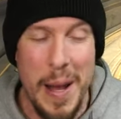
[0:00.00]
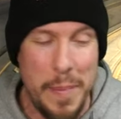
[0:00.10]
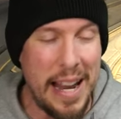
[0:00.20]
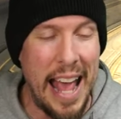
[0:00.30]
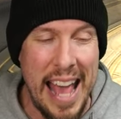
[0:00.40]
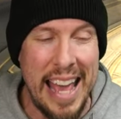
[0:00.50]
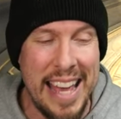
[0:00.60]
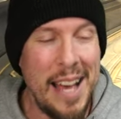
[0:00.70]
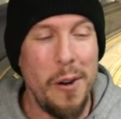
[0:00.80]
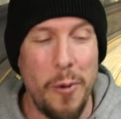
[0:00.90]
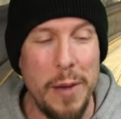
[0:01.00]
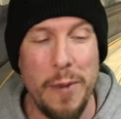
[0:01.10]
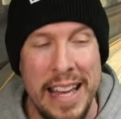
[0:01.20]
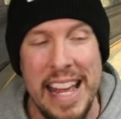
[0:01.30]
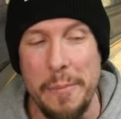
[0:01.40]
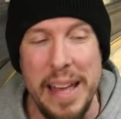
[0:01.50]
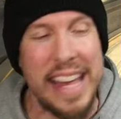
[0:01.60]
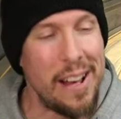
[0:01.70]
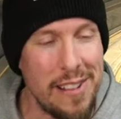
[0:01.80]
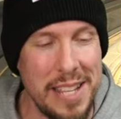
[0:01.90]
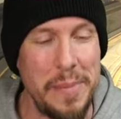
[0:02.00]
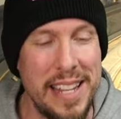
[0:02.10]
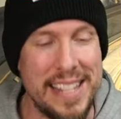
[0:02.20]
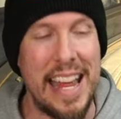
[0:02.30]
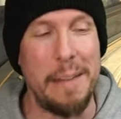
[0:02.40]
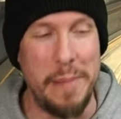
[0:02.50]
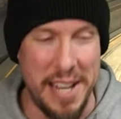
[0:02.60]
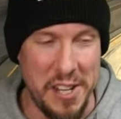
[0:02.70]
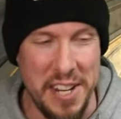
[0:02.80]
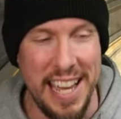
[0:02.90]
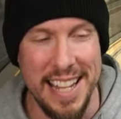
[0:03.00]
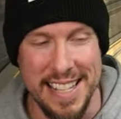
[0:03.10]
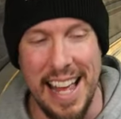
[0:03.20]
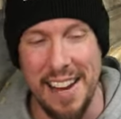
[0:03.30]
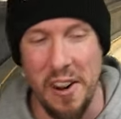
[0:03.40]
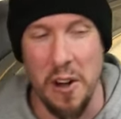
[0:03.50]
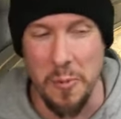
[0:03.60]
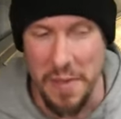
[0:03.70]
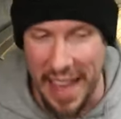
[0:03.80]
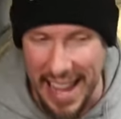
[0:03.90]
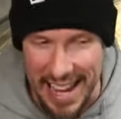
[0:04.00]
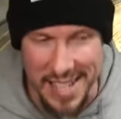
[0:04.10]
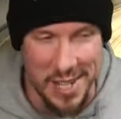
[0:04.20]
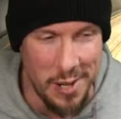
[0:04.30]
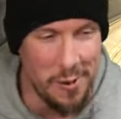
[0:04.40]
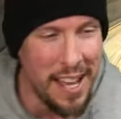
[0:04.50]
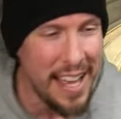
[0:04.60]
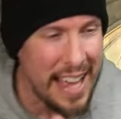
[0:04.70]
But hey, we went and we killed him instead because she hits that hard with that A2.